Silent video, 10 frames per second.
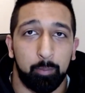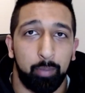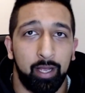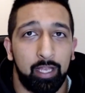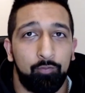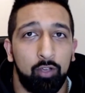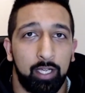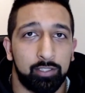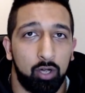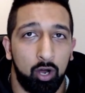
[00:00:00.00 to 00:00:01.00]
But if you
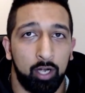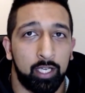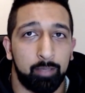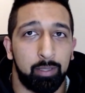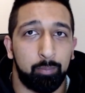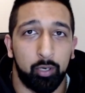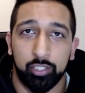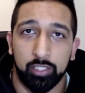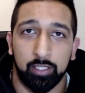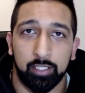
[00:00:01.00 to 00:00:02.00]
guys are going to be
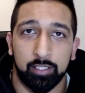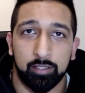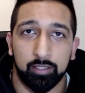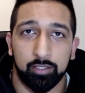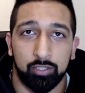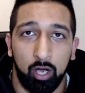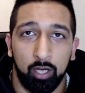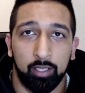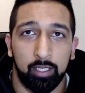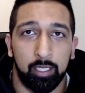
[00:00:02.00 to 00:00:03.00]
purchasing this stock,